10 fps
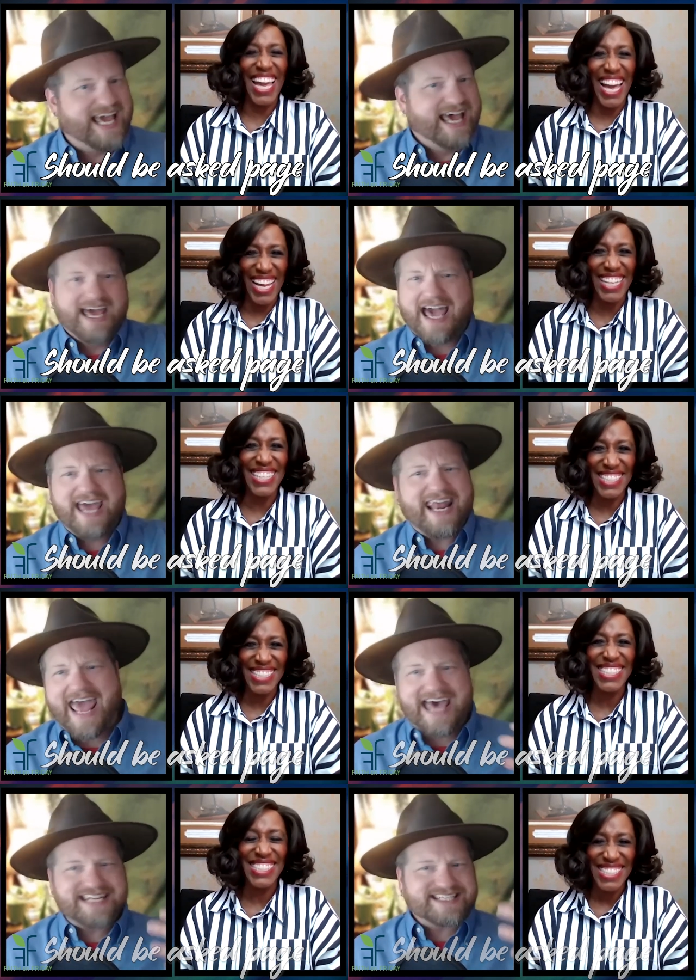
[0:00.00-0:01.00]
Speaker 1: yeah. Kind of
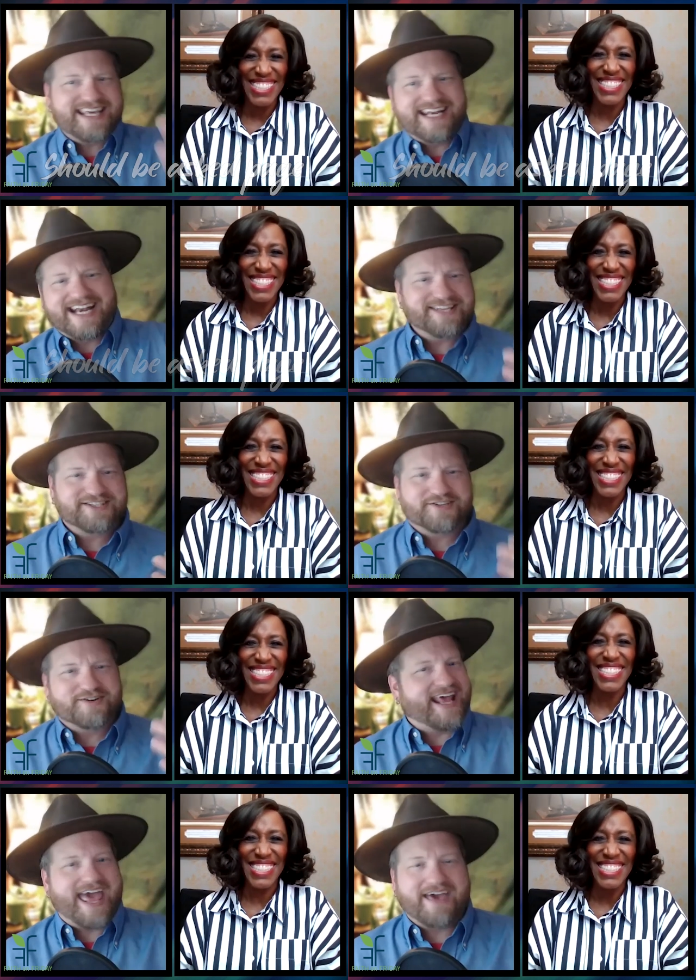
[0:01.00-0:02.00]
ask it and answer
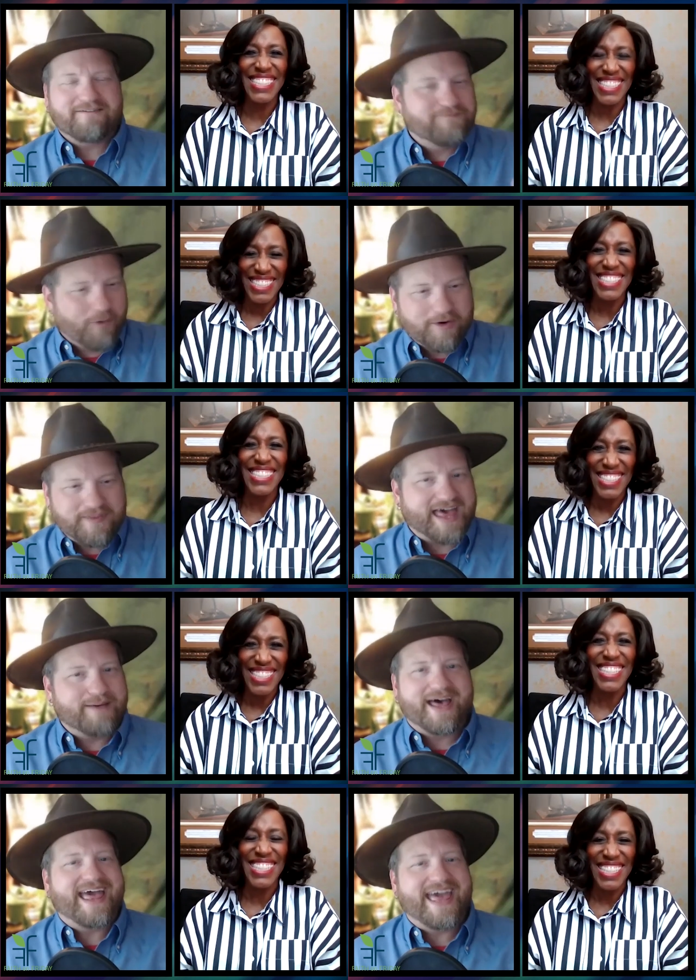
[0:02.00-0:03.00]
it for
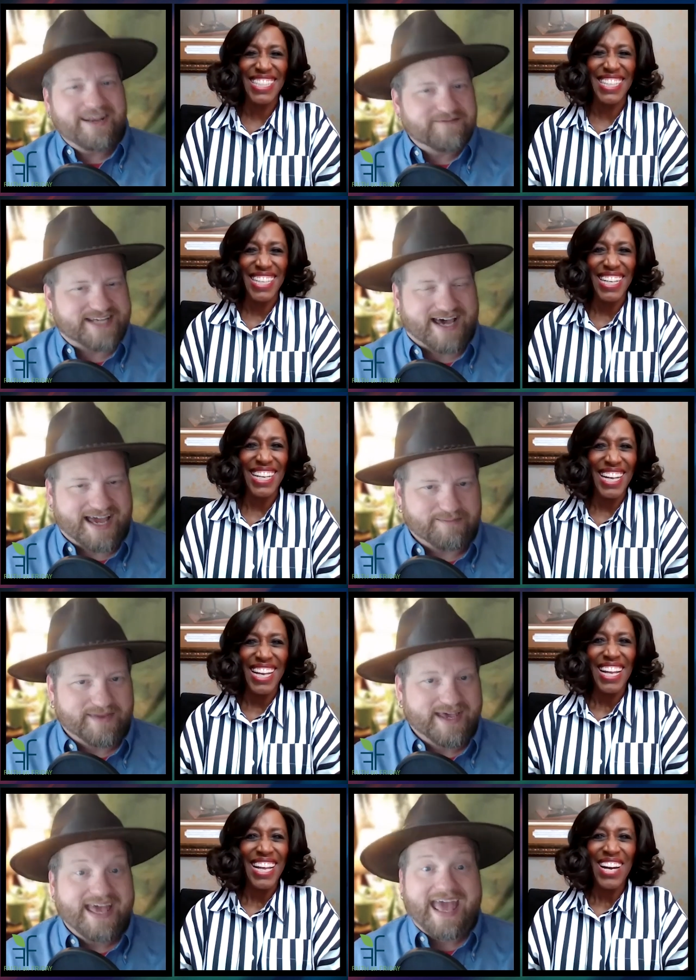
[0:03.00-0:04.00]
them ahead of time.
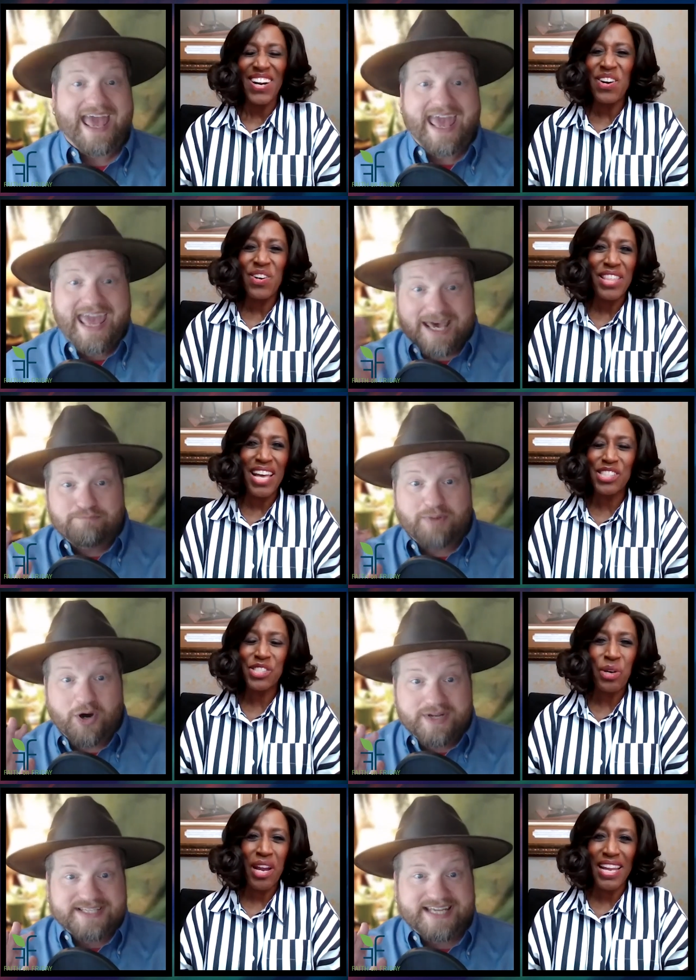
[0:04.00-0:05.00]
And oh,
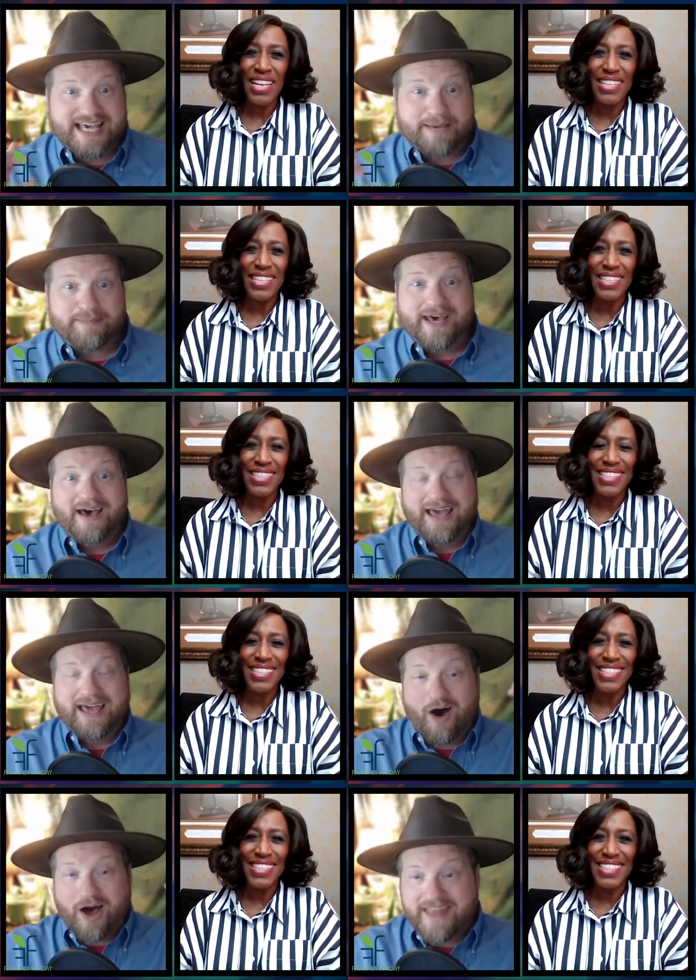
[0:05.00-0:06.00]
bonus tip great.
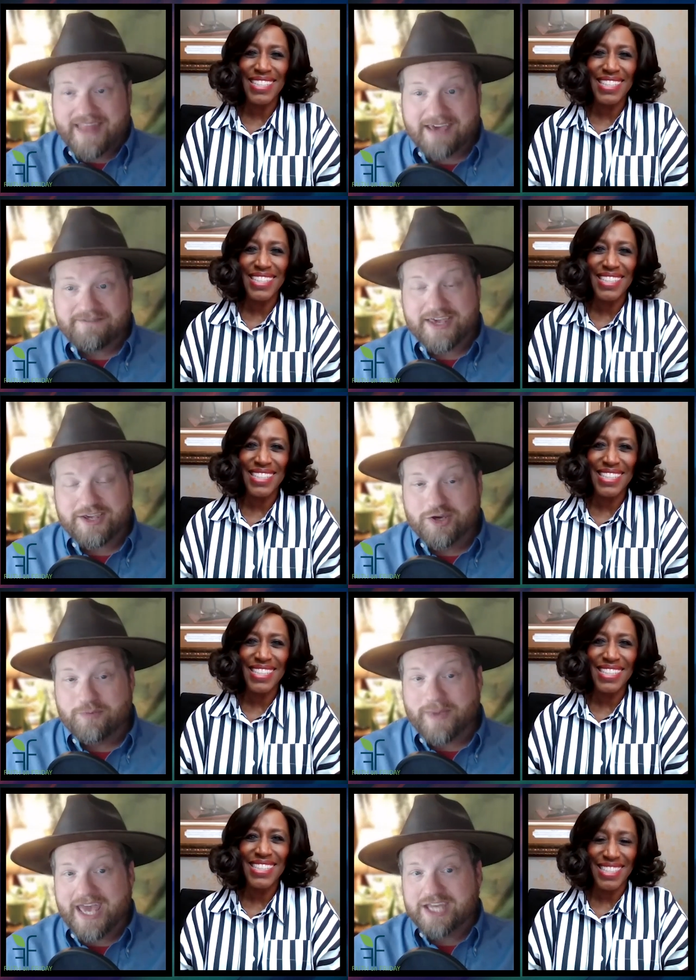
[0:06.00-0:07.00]
on that
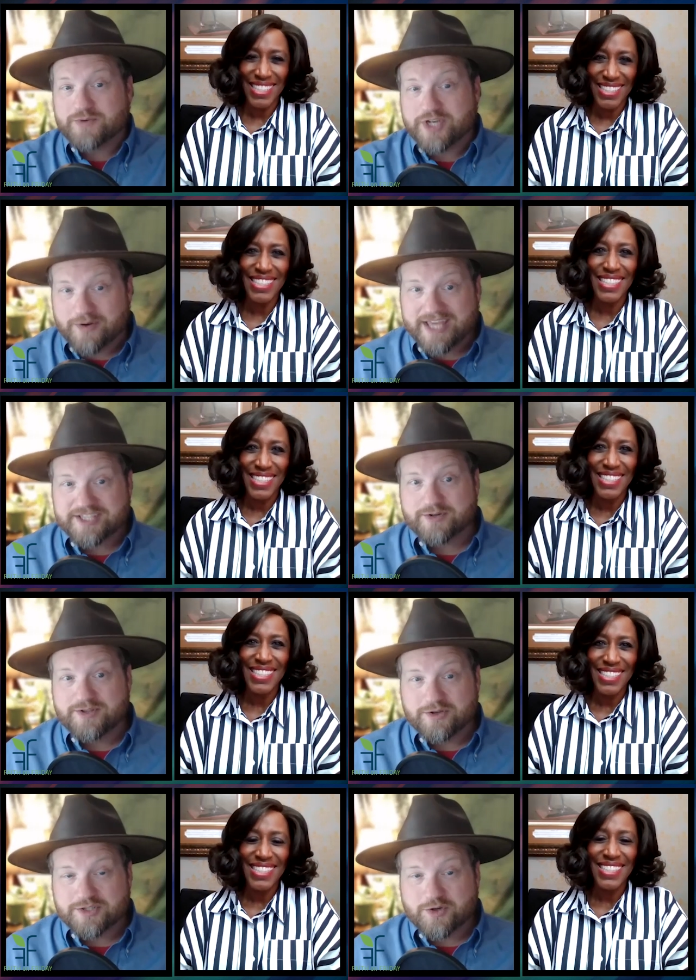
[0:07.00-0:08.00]
FAQ page, when you're
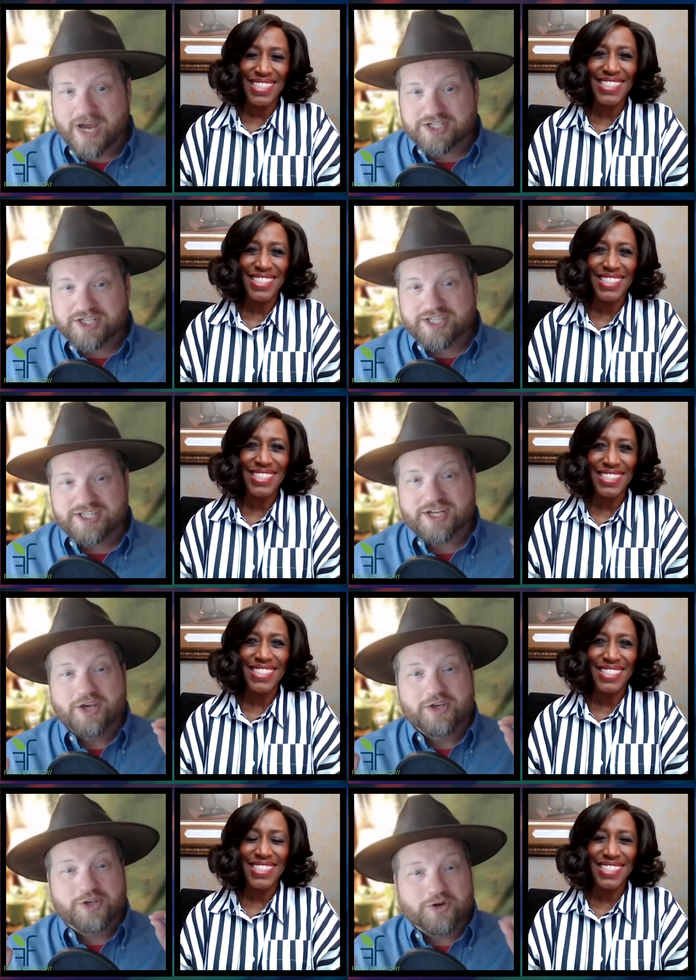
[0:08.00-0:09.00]
answering those questions,
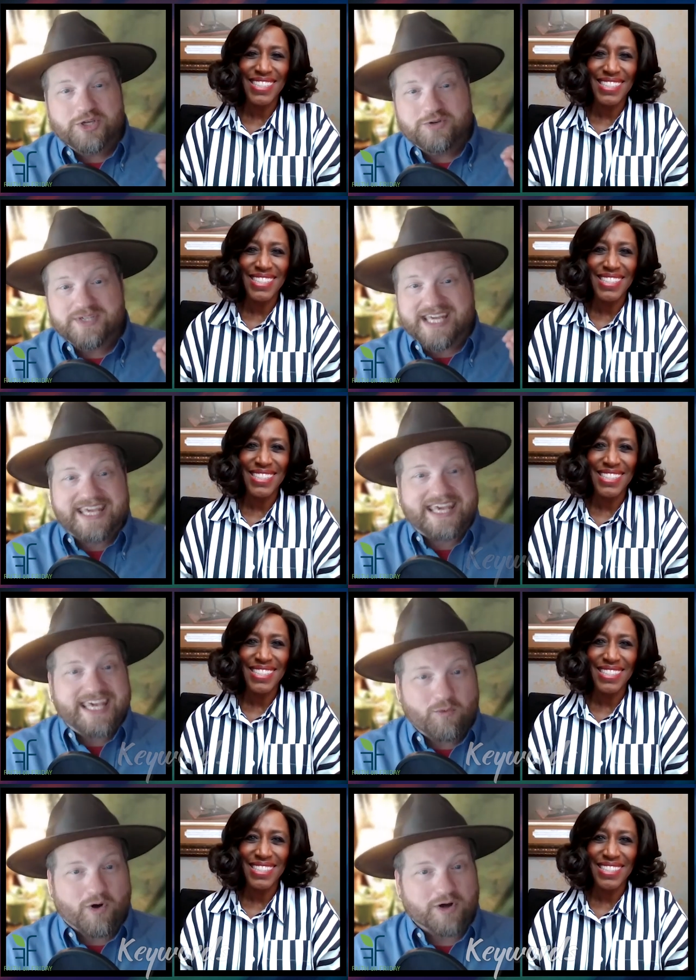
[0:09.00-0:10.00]
you're using
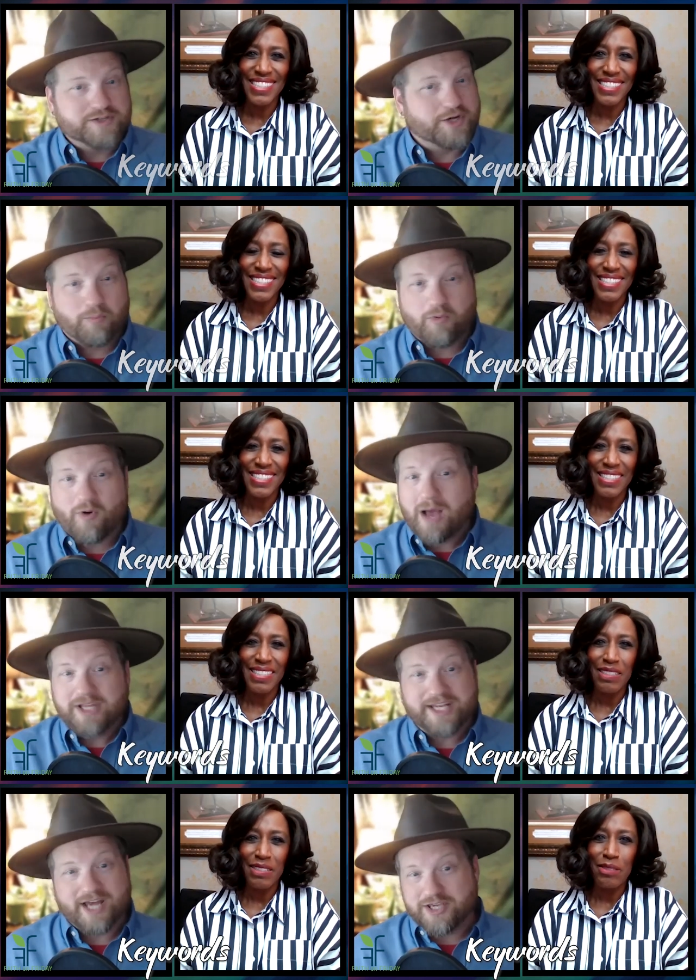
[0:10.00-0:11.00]
keywords you're
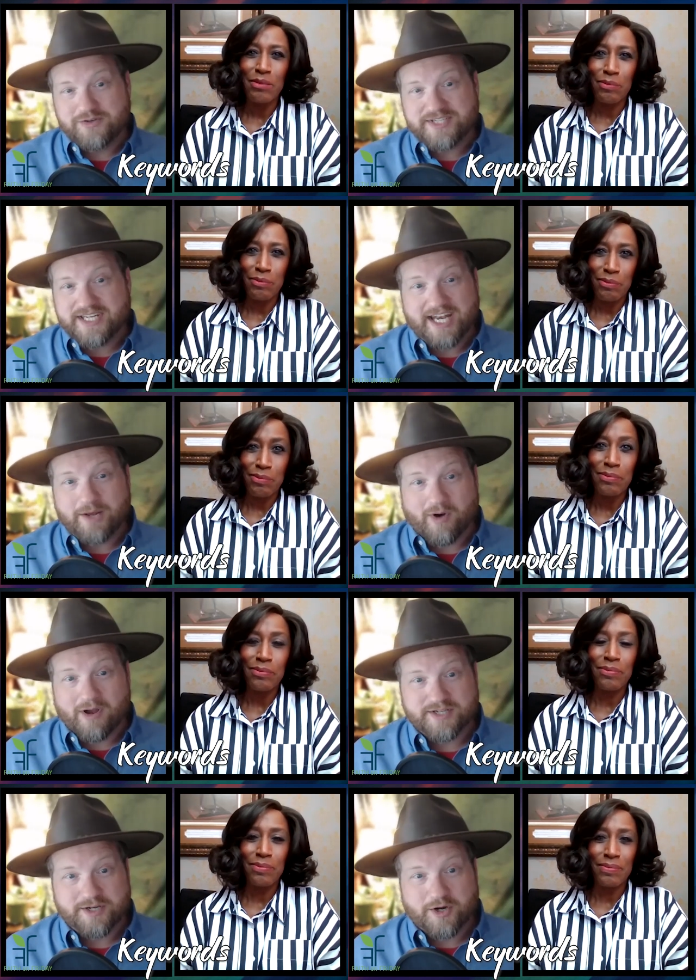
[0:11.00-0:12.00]
probably not using anywhere
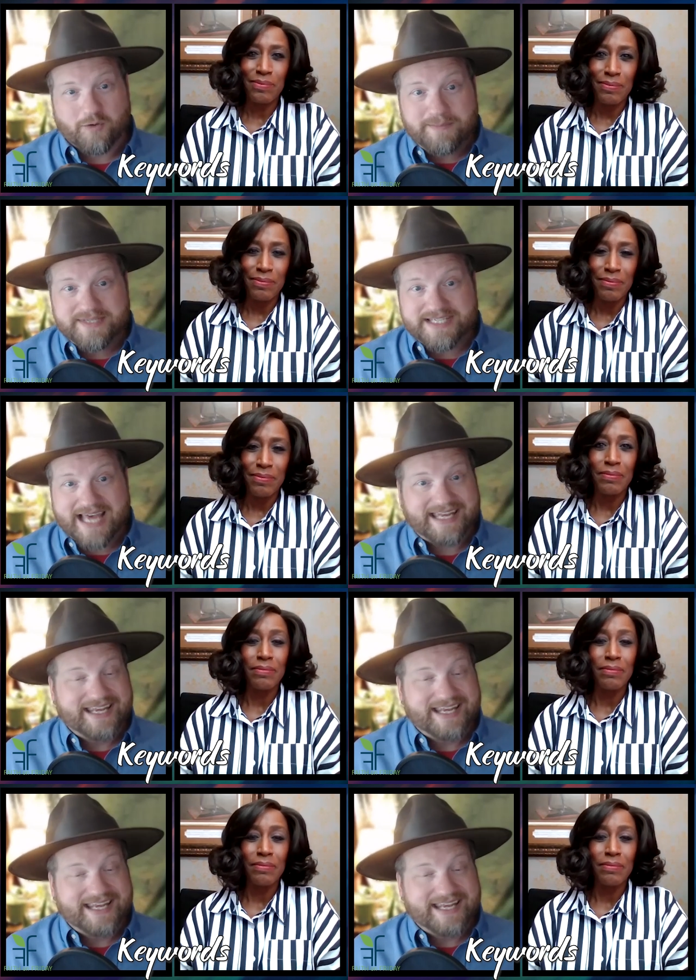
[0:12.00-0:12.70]
else on your website.